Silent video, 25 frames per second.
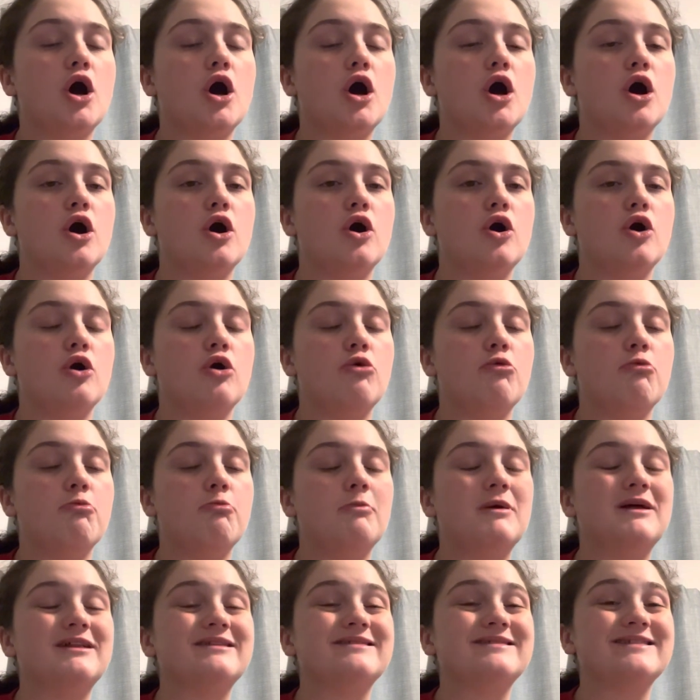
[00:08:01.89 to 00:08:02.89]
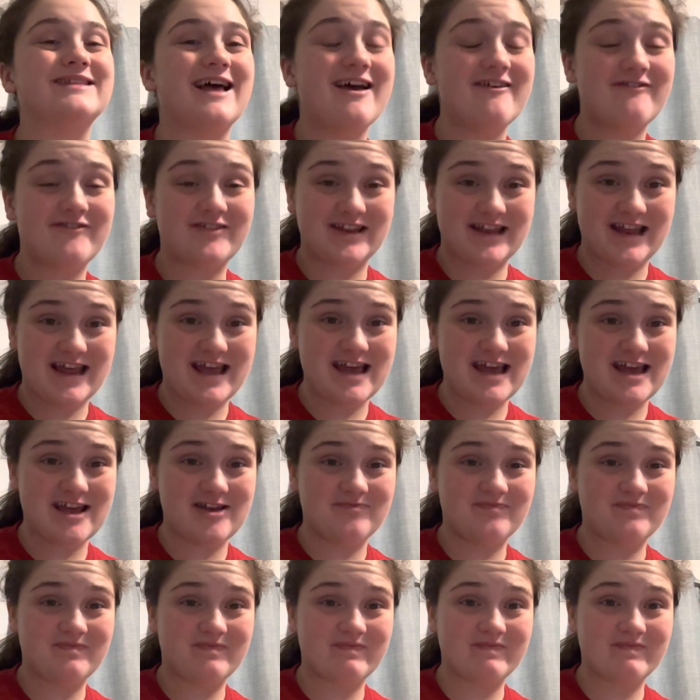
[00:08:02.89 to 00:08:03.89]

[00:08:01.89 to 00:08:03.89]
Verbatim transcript: um, left knee.